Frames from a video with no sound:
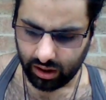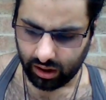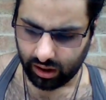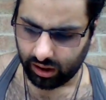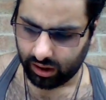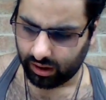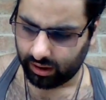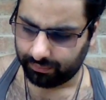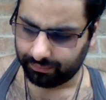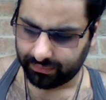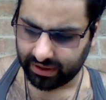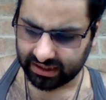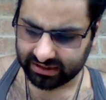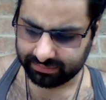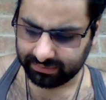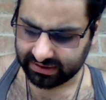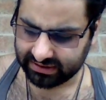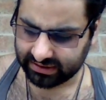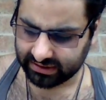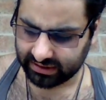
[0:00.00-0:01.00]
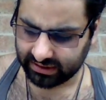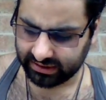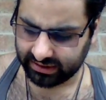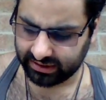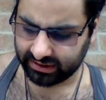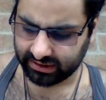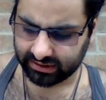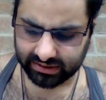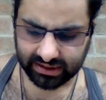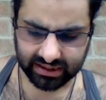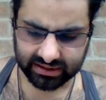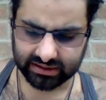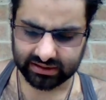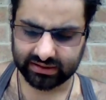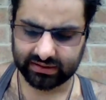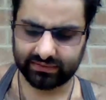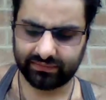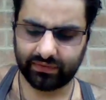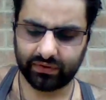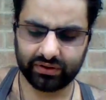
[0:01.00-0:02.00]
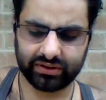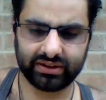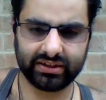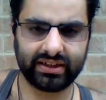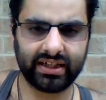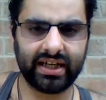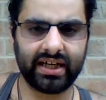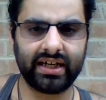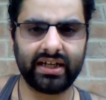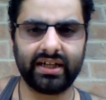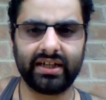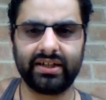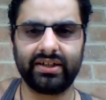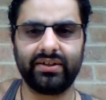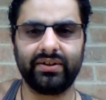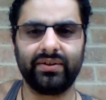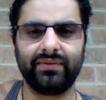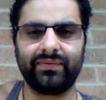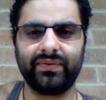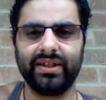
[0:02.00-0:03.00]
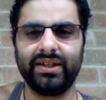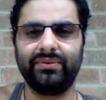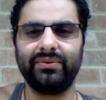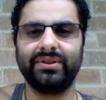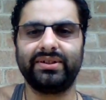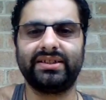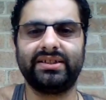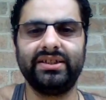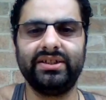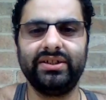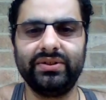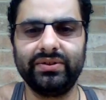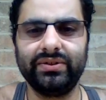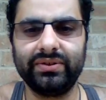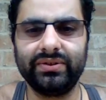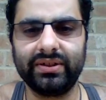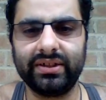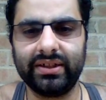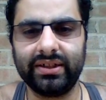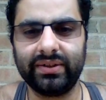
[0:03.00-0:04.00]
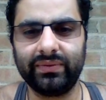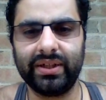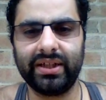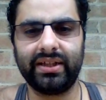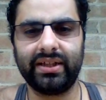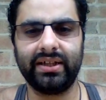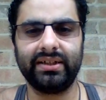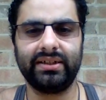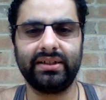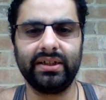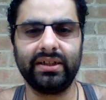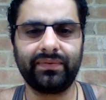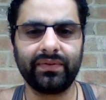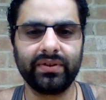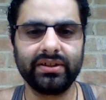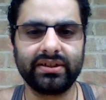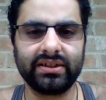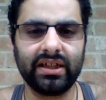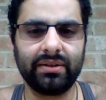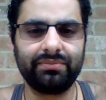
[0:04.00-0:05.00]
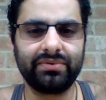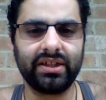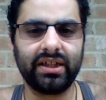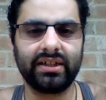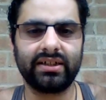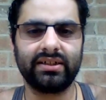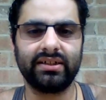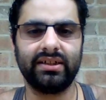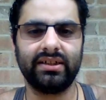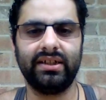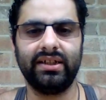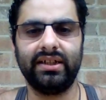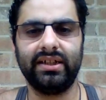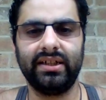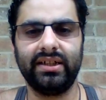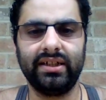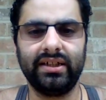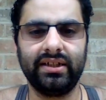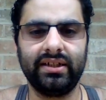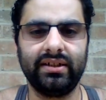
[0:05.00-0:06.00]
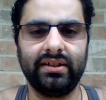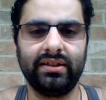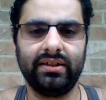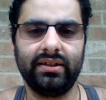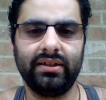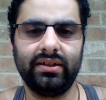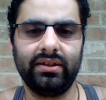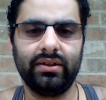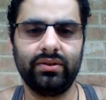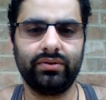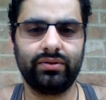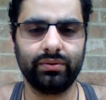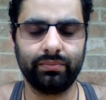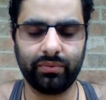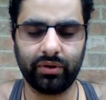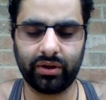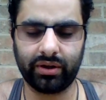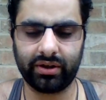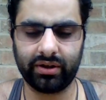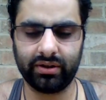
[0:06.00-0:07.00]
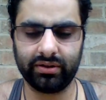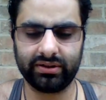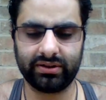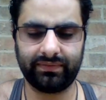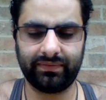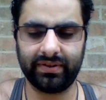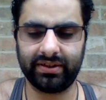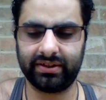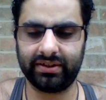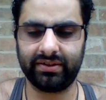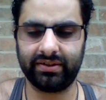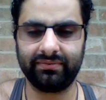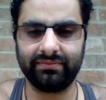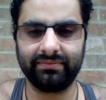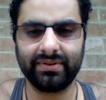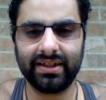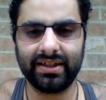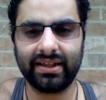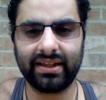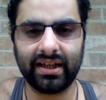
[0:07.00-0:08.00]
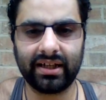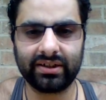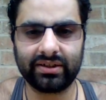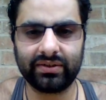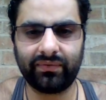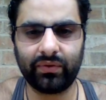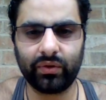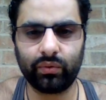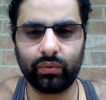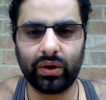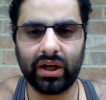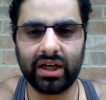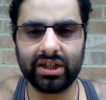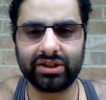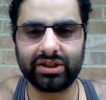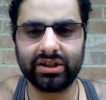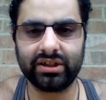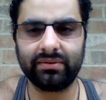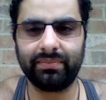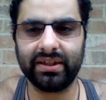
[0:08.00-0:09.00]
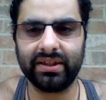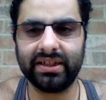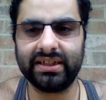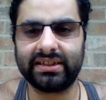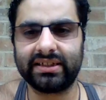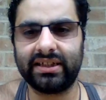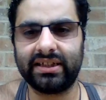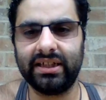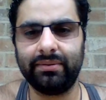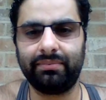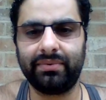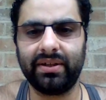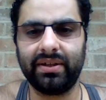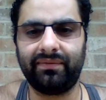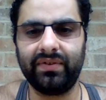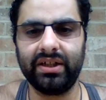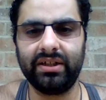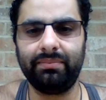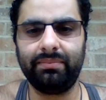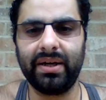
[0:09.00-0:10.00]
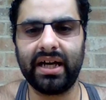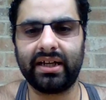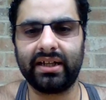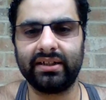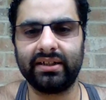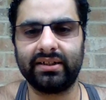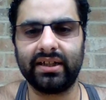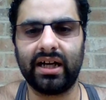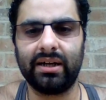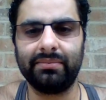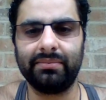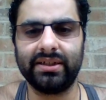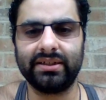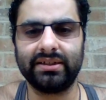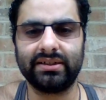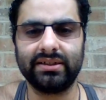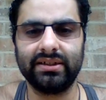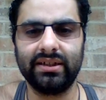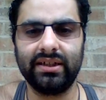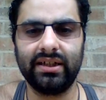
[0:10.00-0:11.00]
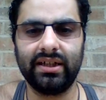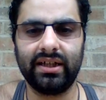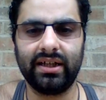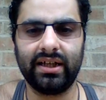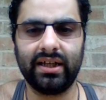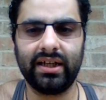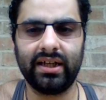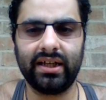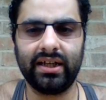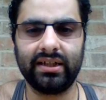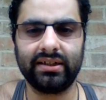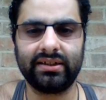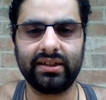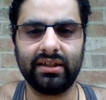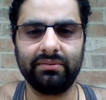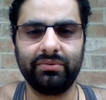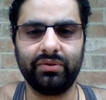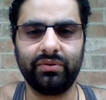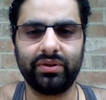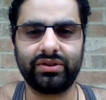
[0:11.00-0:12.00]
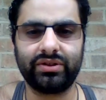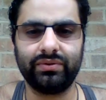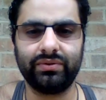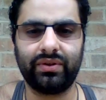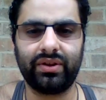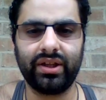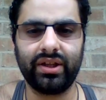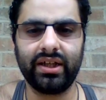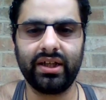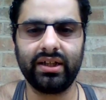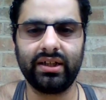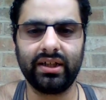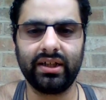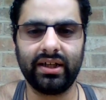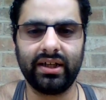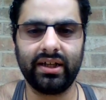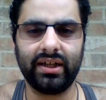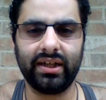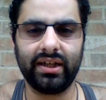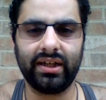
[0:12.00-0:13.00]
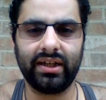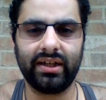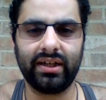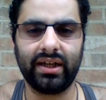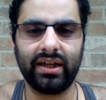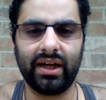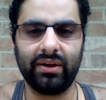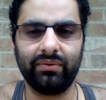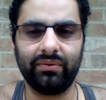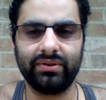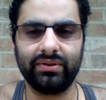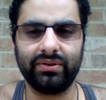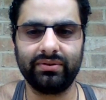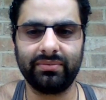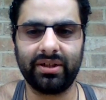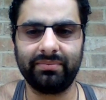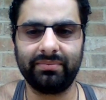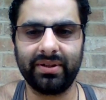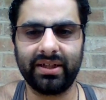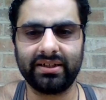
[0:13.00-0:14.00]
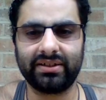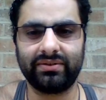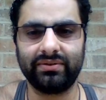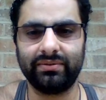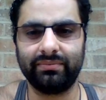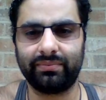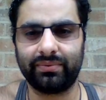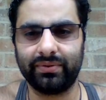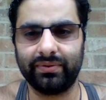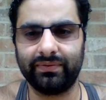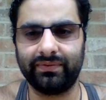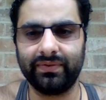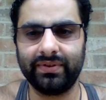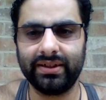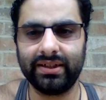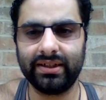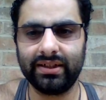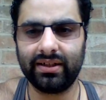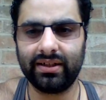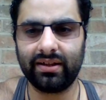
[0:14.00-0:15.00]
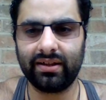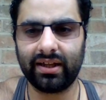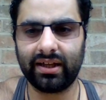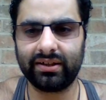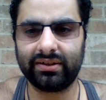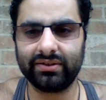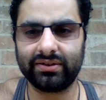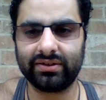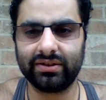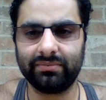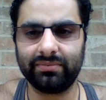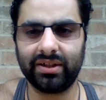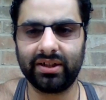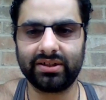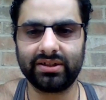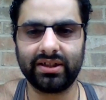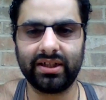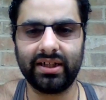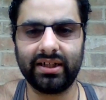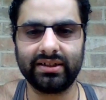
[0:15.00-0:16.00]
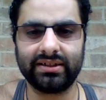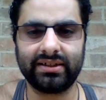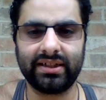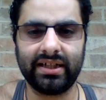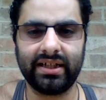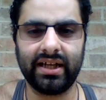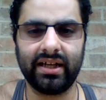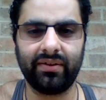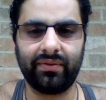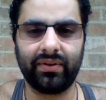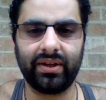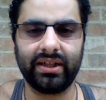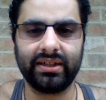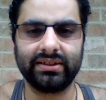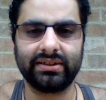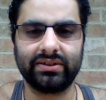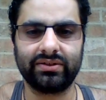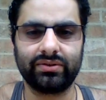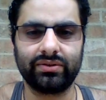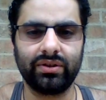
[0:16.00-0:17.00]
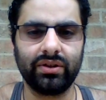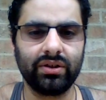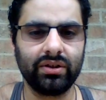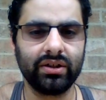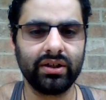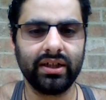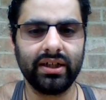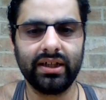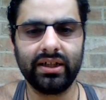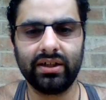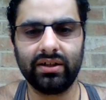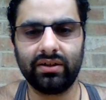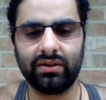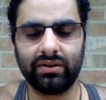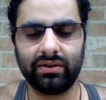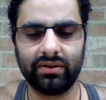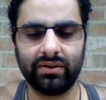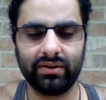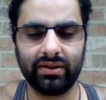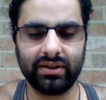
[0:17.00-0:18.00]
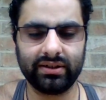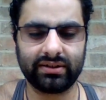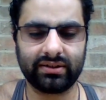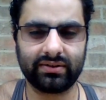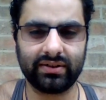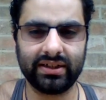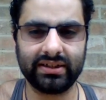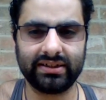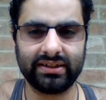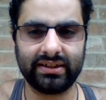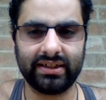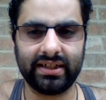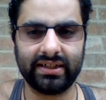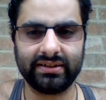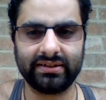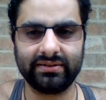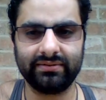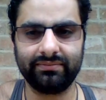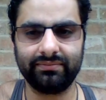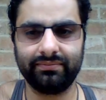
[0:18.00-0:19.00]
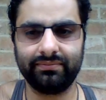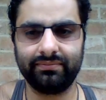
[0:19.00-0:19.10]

That's basically it. That's for today, and hopefully we'll see you with a different subject in tomorrow's video. Thank you for watching. Please keep the feedback and comments and tell me what you think, and I will do my best to improve. Thank you so much, and stay healthy and strong on these crazy days.